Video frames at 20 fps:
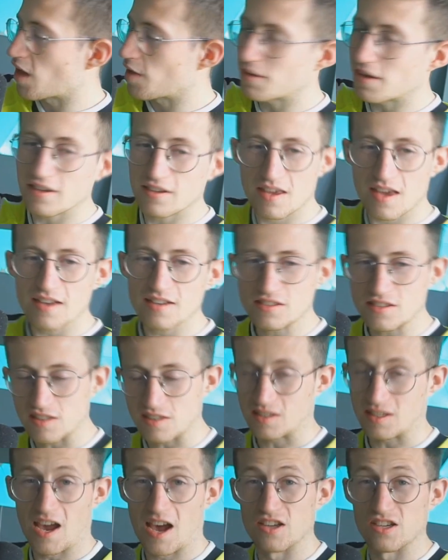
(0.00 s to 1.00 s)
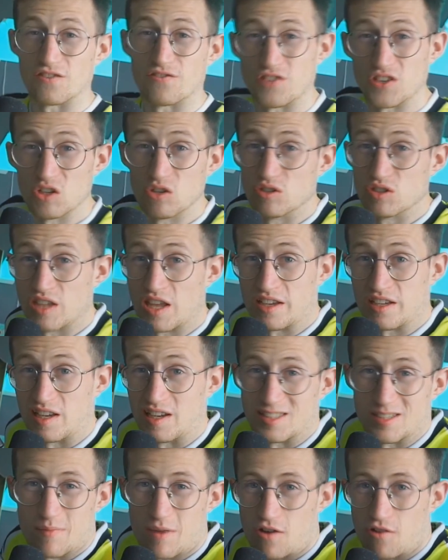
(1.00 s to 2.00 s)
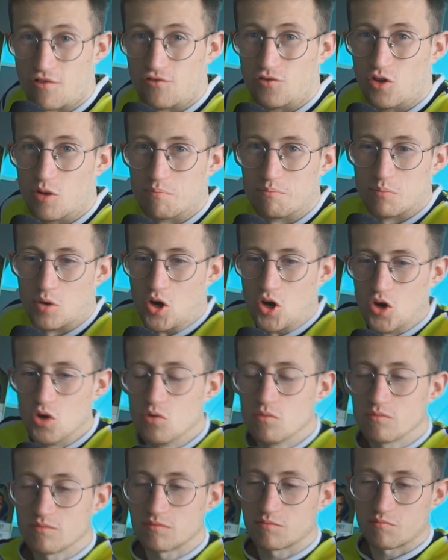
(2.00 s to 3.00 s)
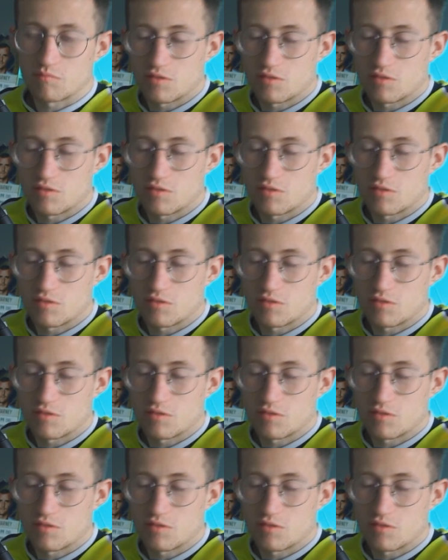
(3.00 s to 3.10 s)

And I guess this kind of feels like it's about football.